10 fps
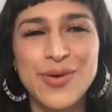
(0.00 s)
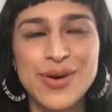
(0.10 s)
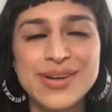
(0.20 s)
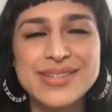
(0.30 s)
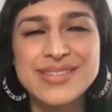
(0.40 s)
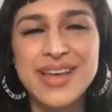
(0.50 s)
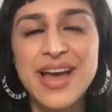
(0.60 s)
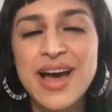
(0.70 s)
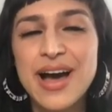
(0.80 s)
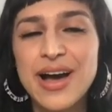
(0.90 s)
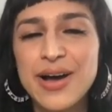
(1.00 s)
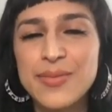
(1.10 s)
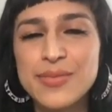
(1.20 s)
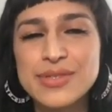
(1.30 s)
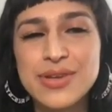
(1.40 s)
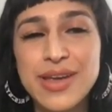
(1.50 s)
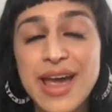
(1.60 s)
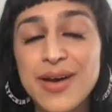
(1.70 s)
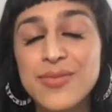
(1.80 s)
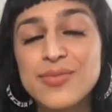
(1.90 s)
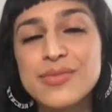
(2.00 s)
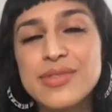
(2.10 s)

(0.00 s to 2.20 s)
Course. Um, so yeah,